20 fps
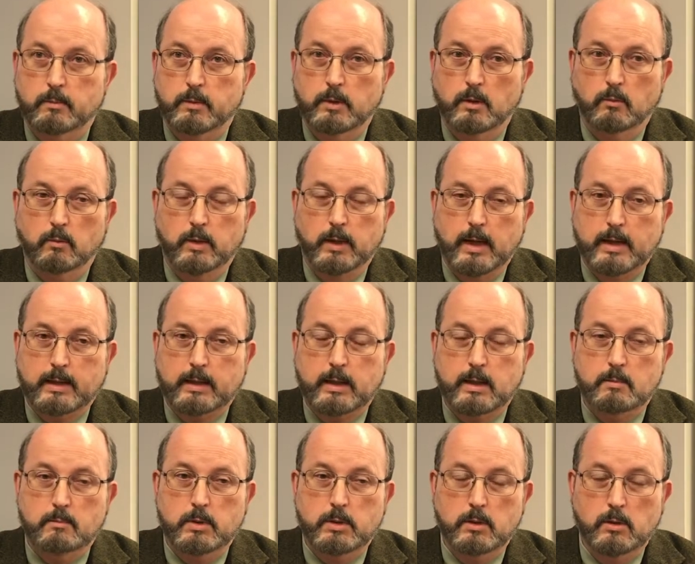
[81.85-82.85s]
When I
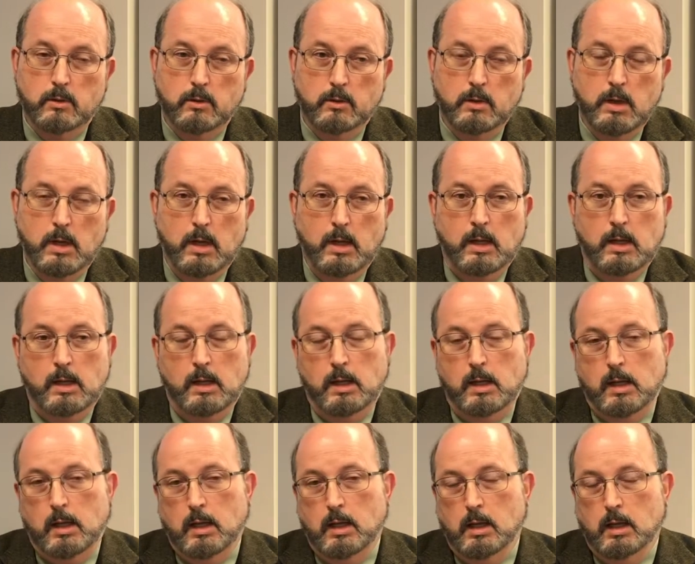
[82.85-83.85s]
came here,
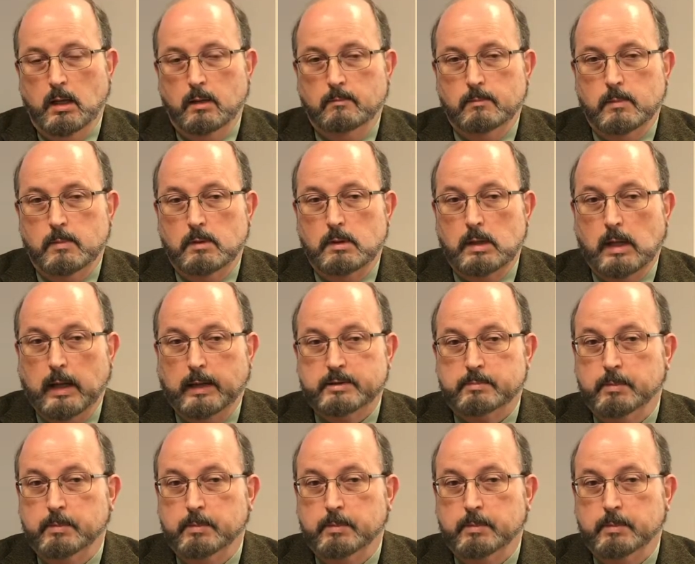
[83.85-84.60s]
I